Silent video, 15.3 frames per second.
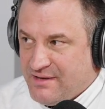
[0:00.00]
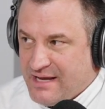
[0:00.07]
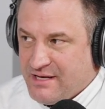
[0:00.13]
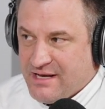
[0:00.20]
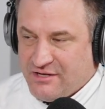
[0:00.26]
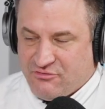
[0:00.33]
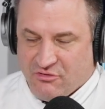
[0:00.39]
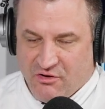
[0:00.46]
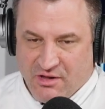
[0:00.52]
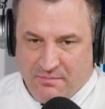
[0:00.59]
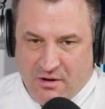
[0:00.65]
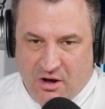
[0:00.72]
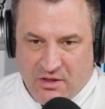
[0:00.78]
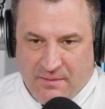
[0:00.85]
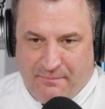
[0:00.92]
They drove the
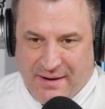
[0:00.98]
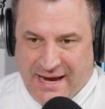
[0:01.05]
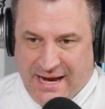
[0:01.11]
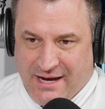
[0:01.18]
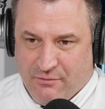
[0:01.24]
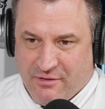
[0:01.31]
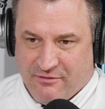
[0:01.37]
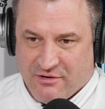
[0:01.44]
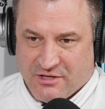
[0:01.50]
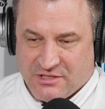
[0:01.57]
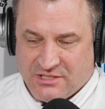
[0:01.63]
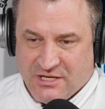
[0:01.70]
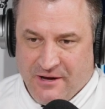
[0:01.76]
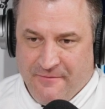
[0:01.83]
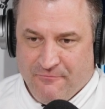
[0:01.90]
ball in the paint, whether it
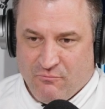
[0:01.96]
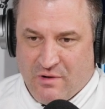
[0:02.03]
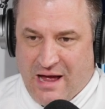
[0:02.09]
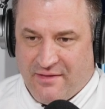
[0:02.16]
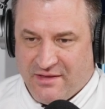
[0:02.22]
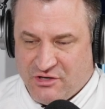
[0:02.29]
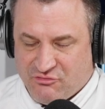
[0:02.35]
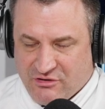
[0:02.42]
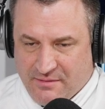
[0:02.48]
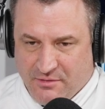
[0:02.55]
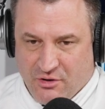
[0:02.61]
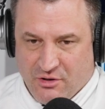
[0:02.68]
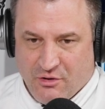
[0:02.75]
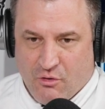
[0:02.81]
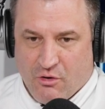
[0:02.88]
was on the
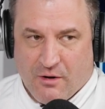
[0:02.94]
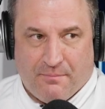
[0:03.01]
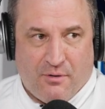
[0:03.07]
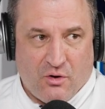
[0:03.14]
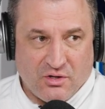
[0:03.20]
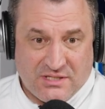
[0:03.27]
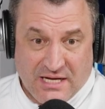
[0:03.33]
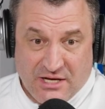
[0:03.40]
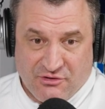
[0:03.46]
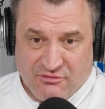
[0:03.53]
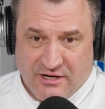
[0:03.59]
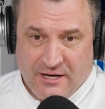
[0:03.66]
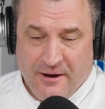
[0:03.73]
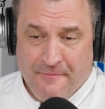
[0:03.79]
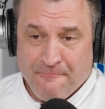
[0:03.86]
dribble or post
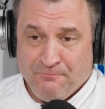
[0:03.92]
entry,